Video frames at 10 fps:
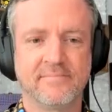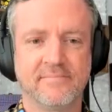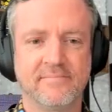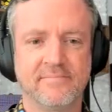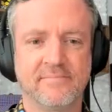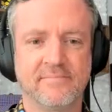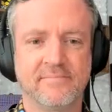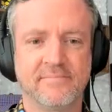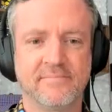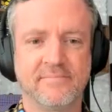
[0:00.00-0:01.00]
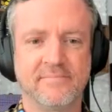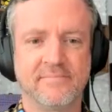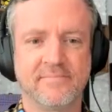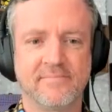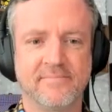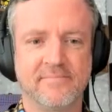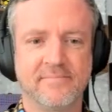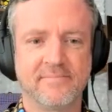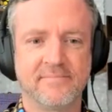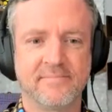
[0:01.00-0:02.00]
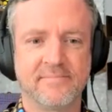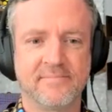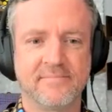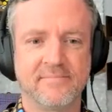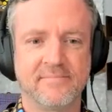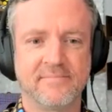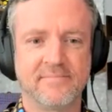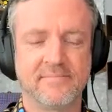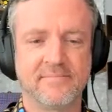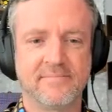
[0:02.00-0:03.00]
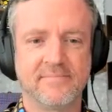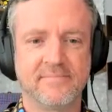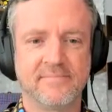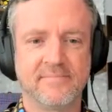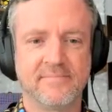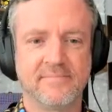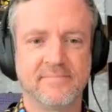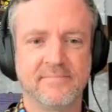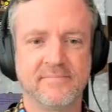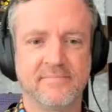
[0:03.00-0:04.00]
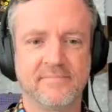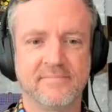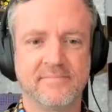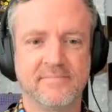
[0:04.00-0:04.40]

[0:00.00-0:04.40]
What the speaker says: This person isn't speaking.